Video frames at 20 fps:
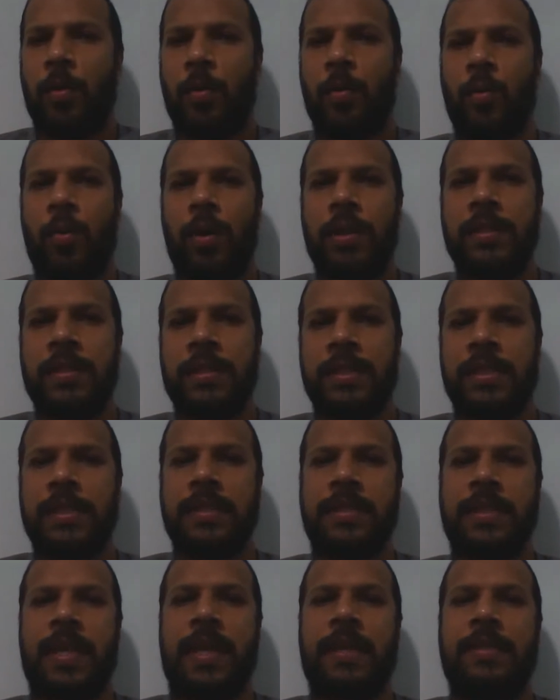What
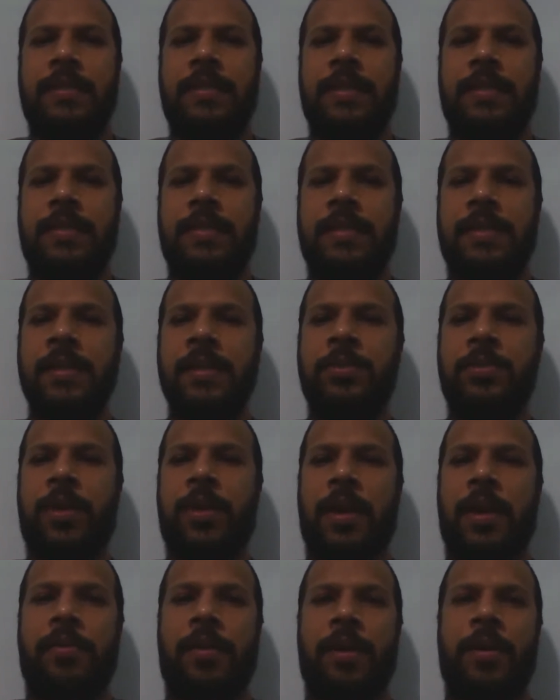is existing
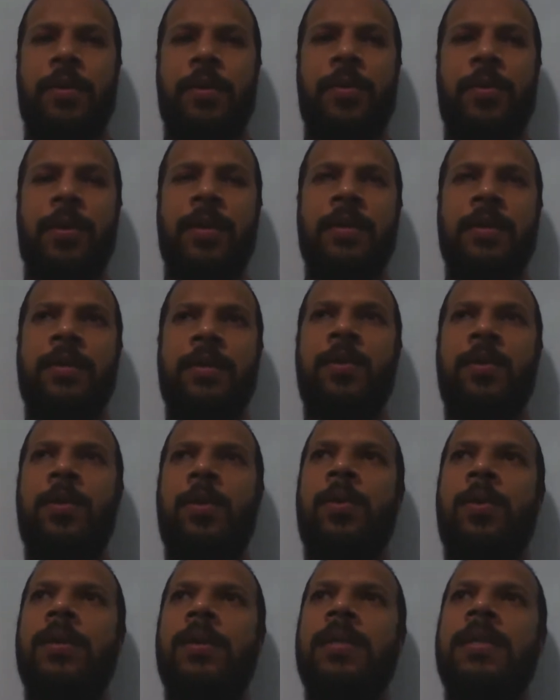track record
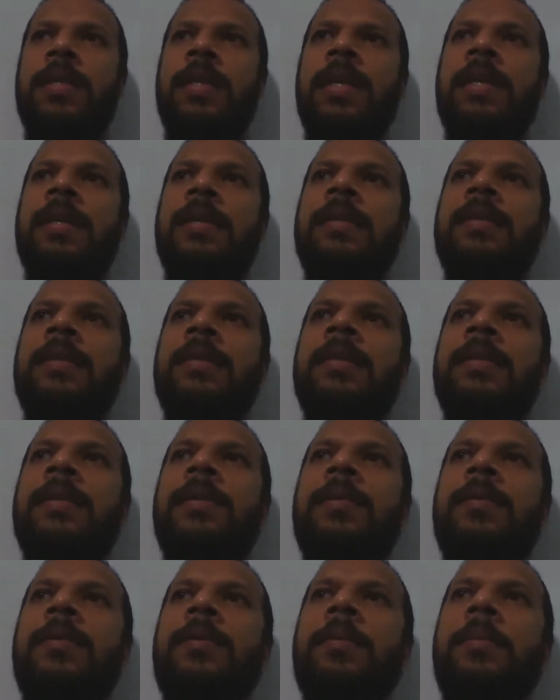called in
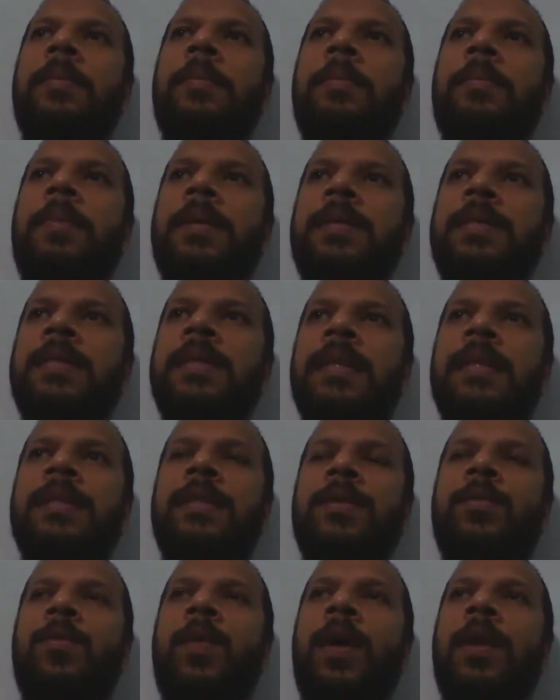
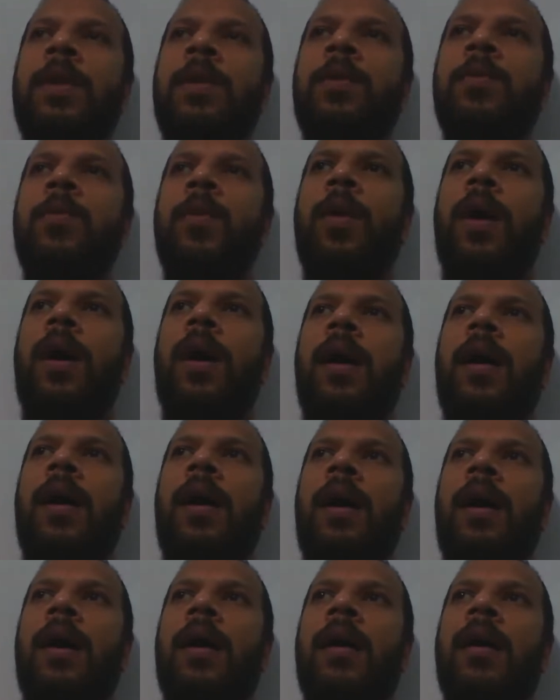business when you
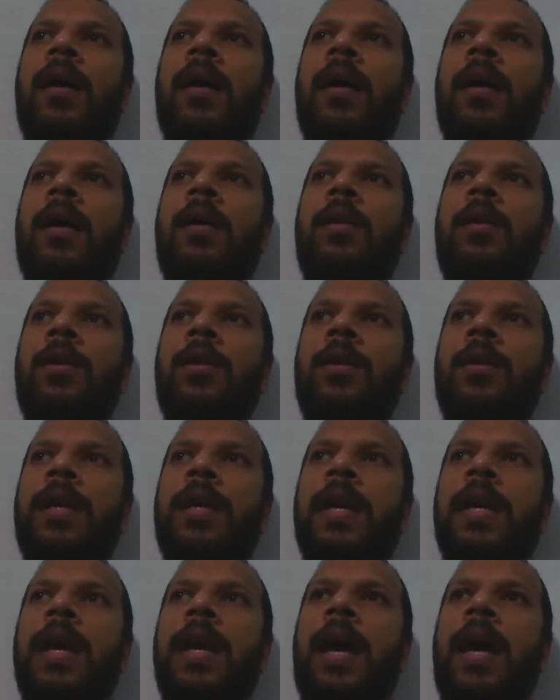are
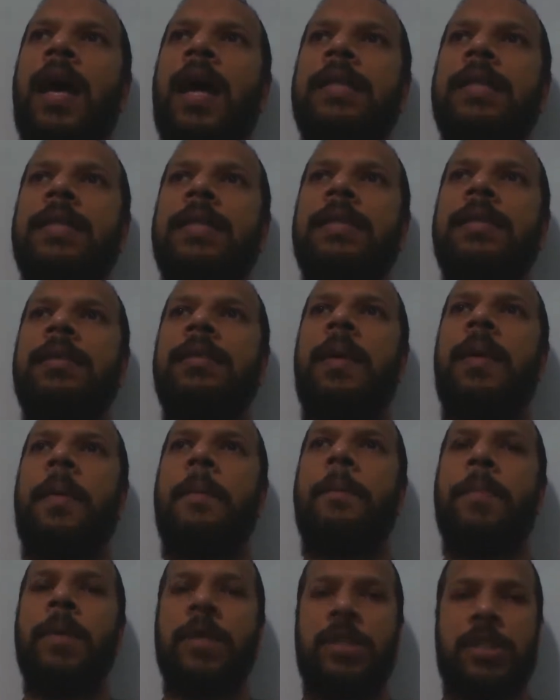looking at
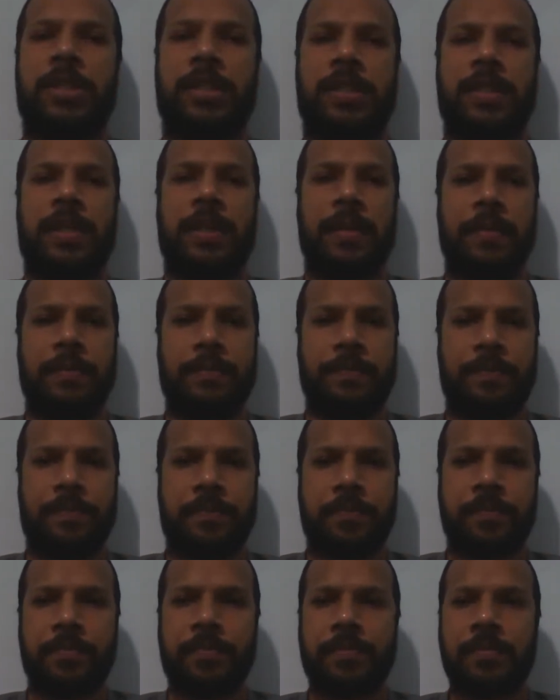purchasing?
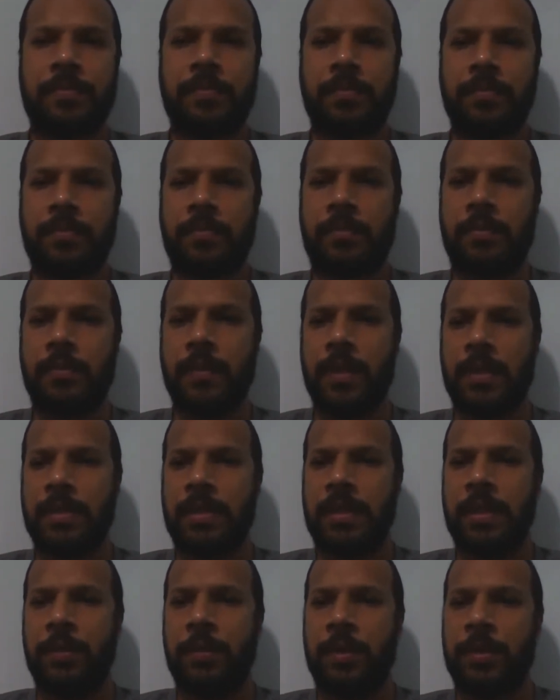Does
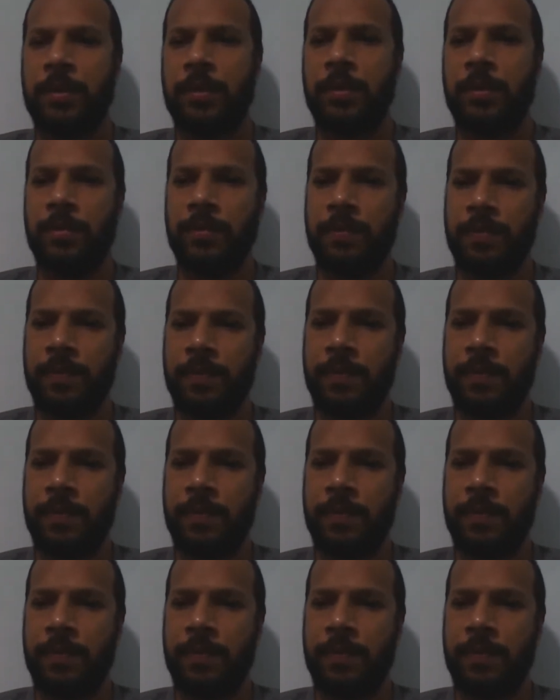anyone know?